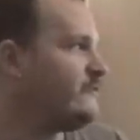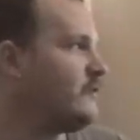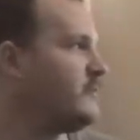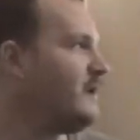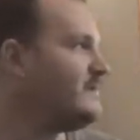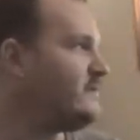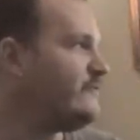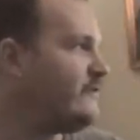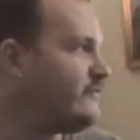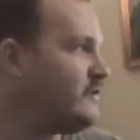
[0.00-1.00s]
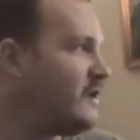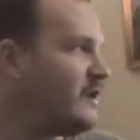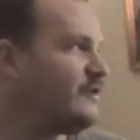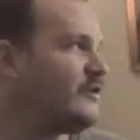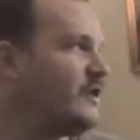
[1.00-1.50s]
From 1959
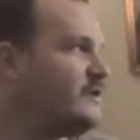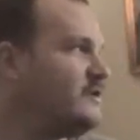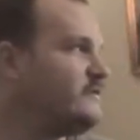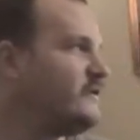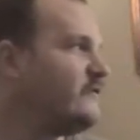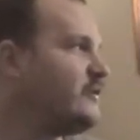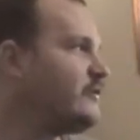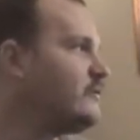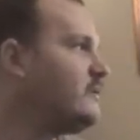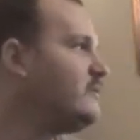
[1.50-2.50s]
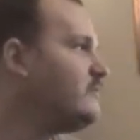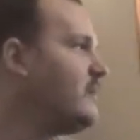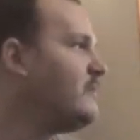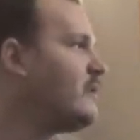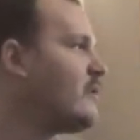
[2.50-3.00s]
to 1973, it was
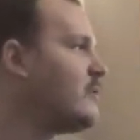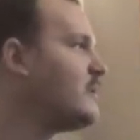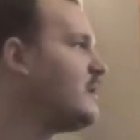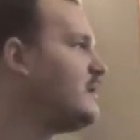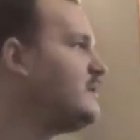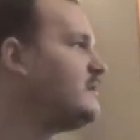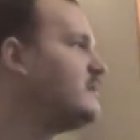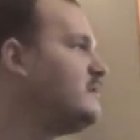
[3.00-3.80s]
made by Armalite.